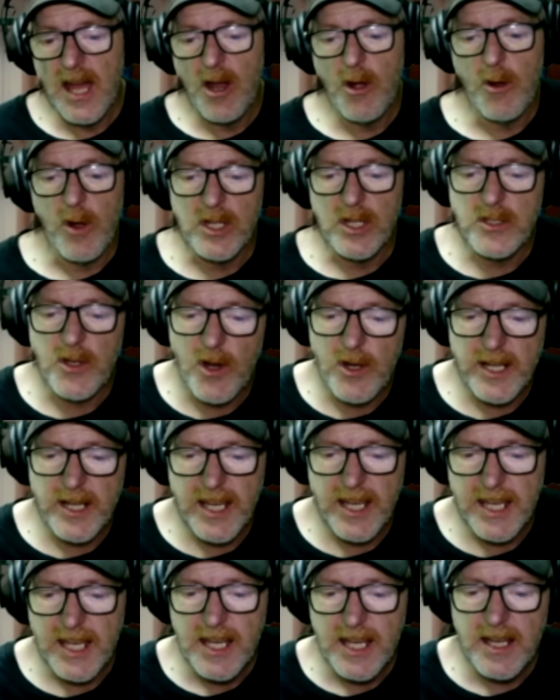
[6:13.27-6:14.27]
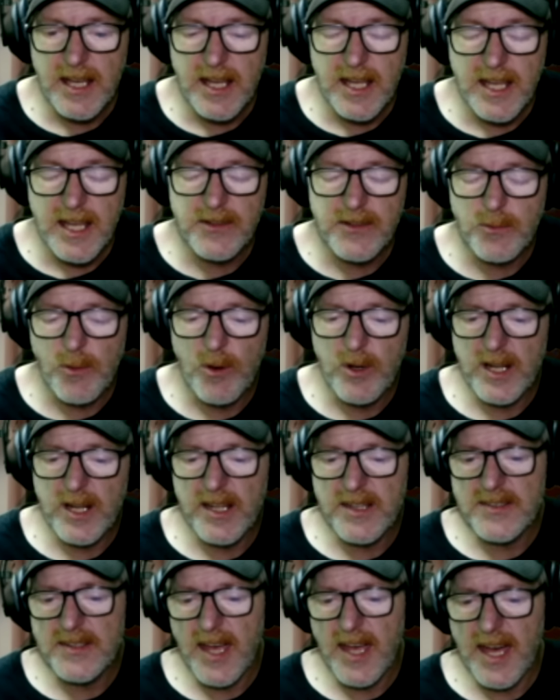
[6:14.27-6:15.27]
Her attorney is quoted
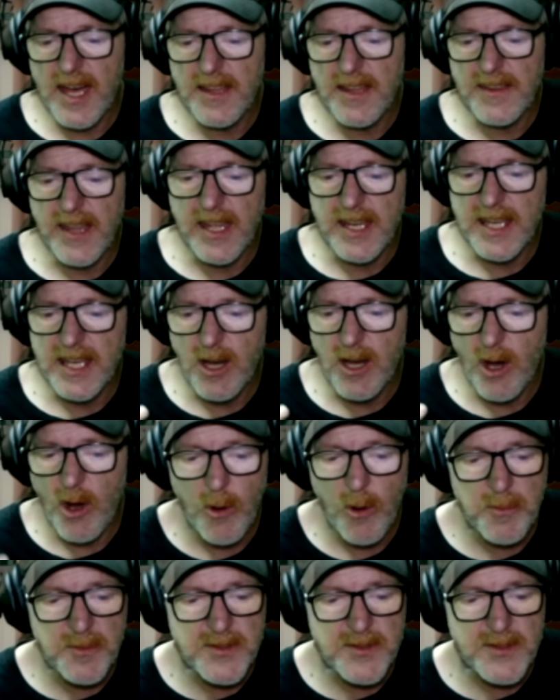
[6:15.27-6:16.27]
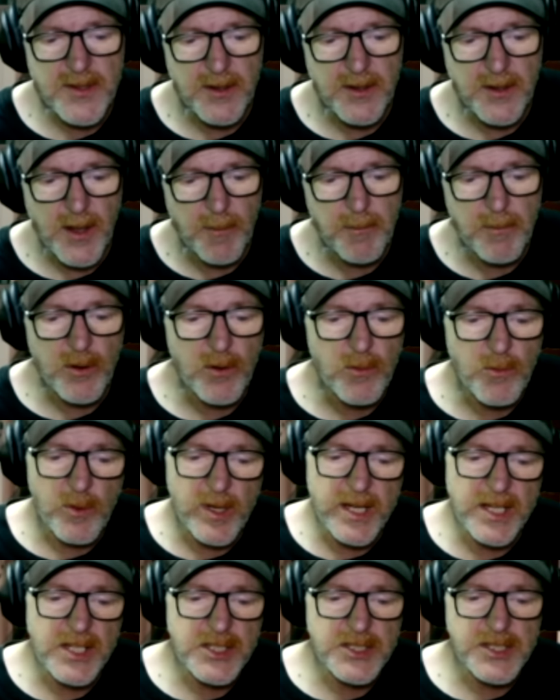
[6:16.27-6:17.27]
as saying that he hopes the number
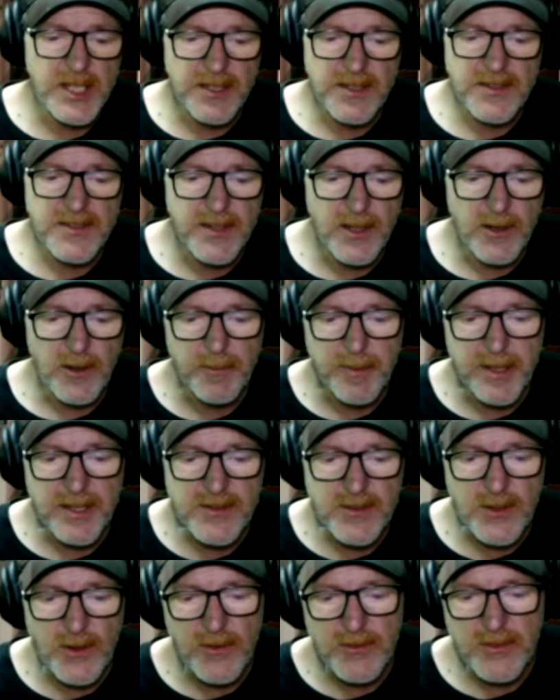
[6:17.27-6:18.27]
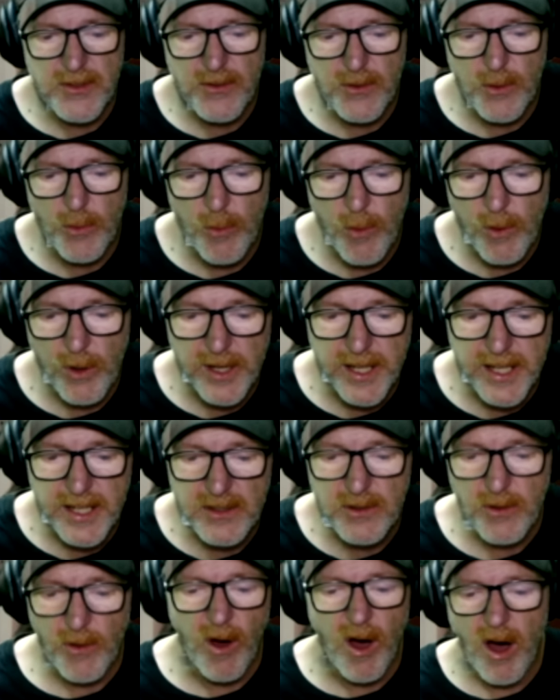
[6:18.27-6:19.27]
reached in the settlement serves as a
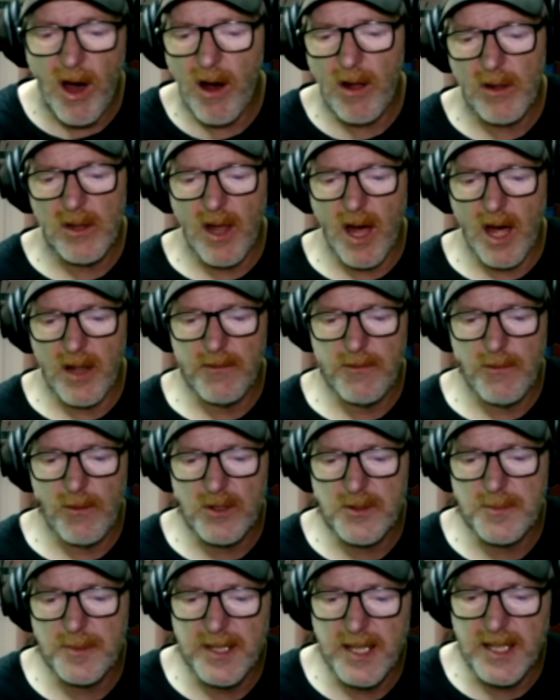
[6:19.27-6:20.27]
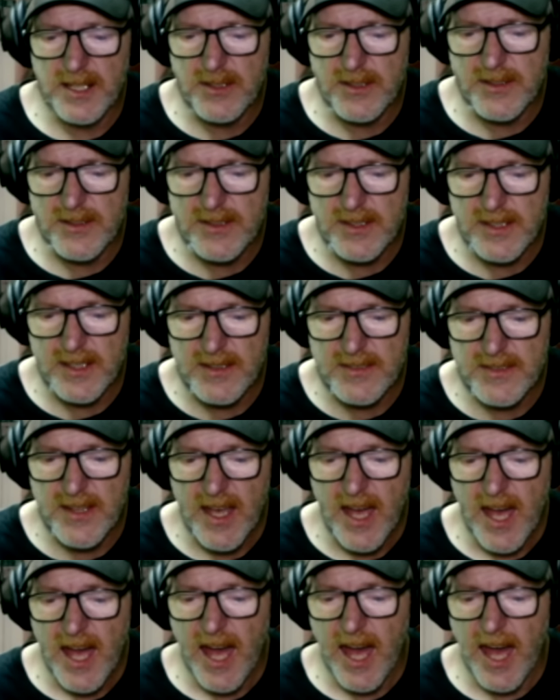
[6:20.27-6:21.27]
warning to all law enforcement agencies
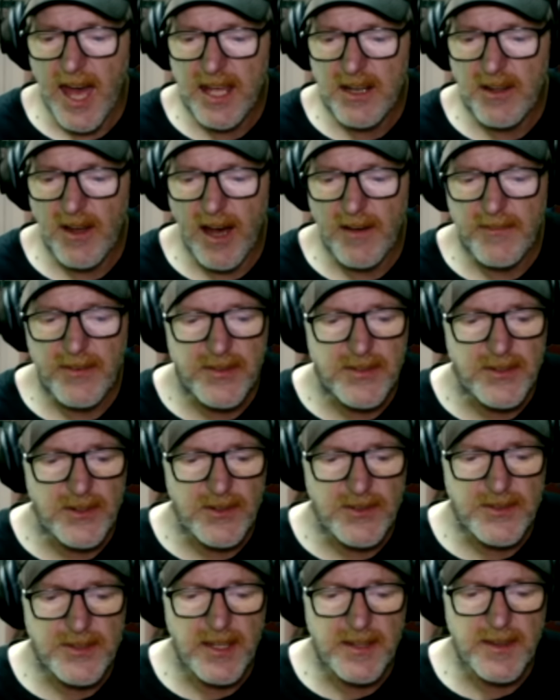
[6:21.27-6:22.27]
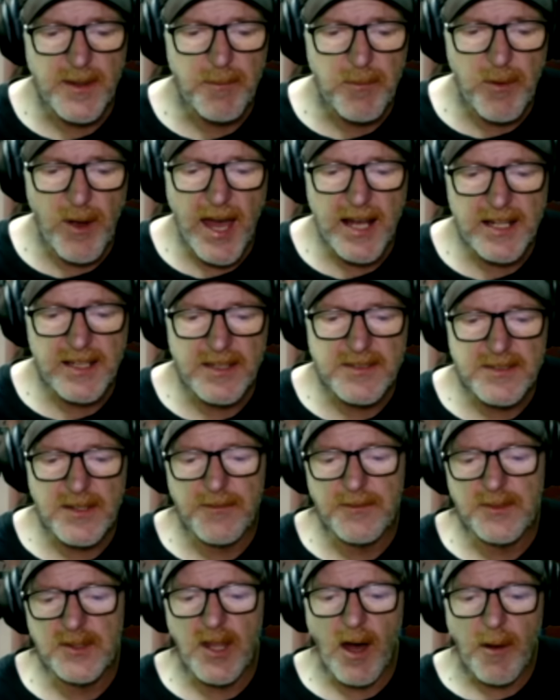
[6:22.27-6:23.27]
and officers that the practice
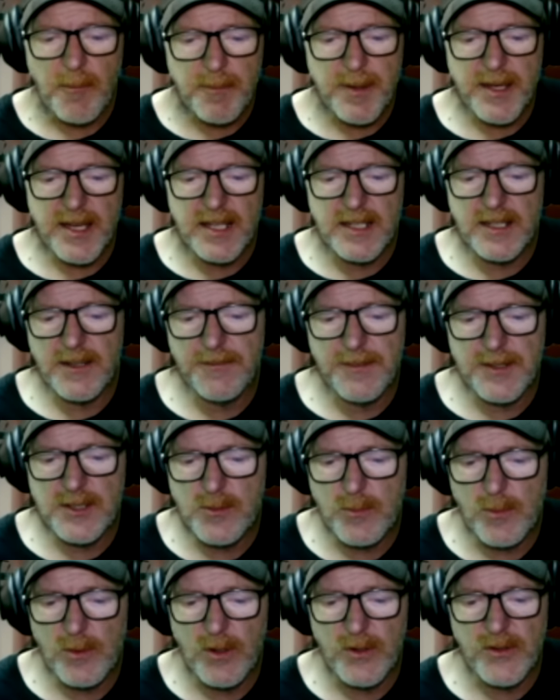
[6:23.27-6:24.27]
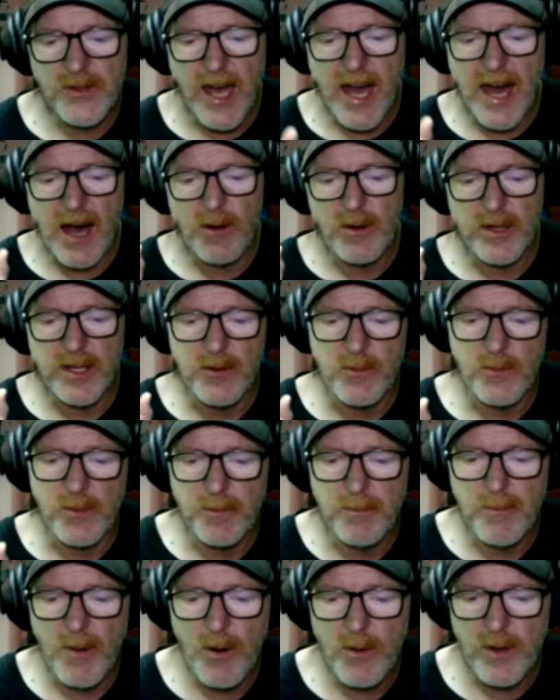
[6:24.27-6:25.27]
of dumping individuals out in
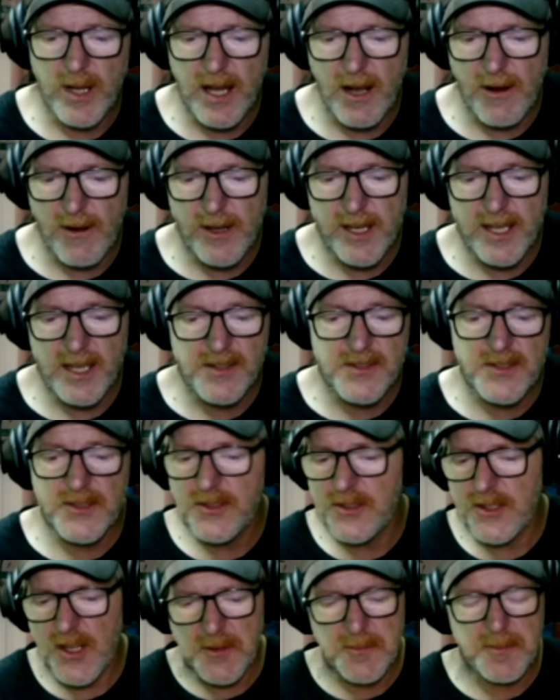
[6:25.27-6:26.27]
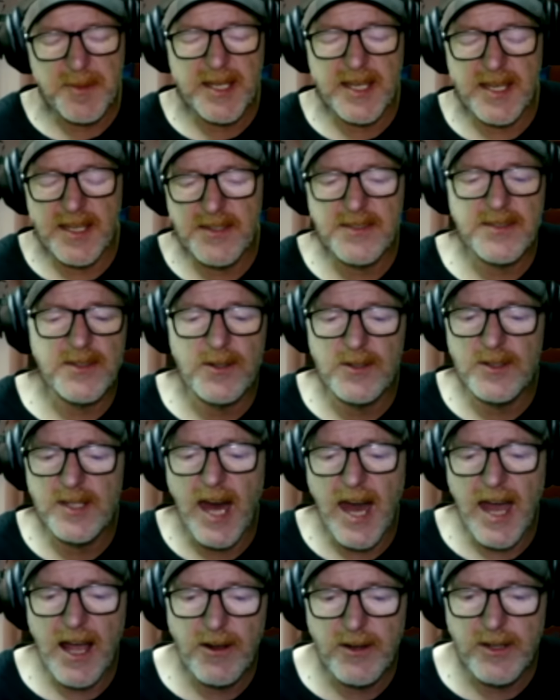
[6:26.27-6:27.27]
remote areas just because they're
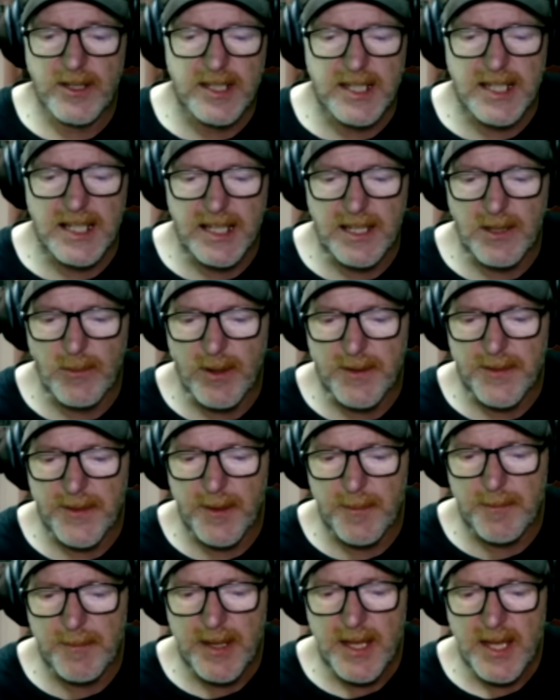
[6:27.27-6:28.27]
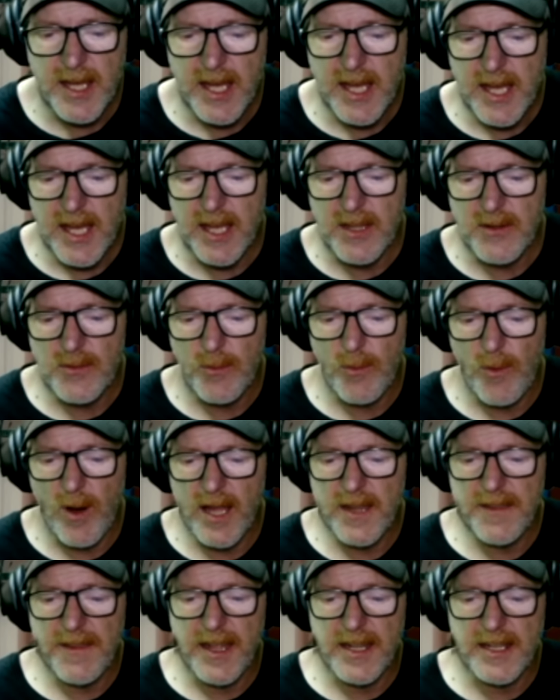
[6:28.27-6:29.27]
tired of dealing with them is
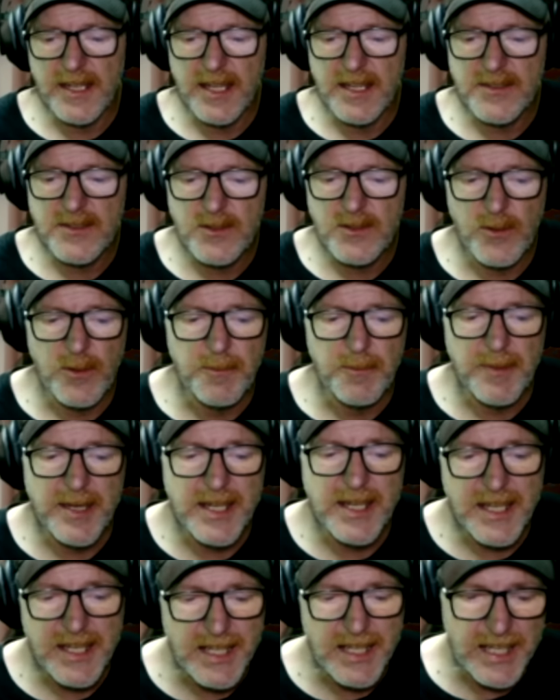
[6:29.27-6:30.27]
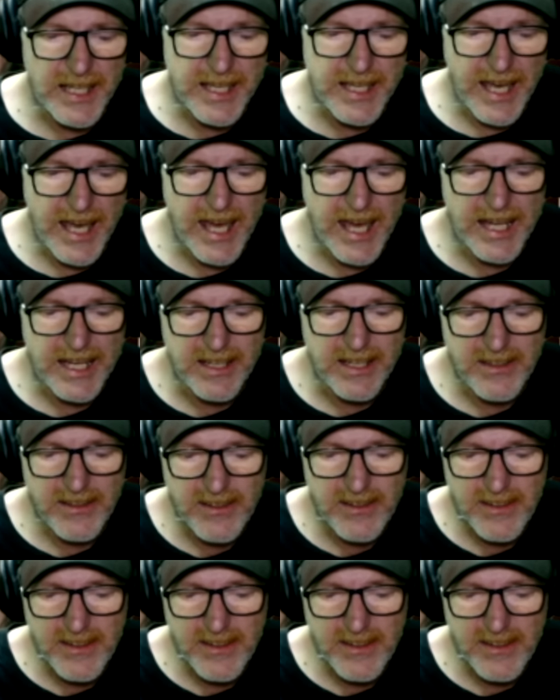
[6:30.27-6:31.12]
one that needs to immediately end.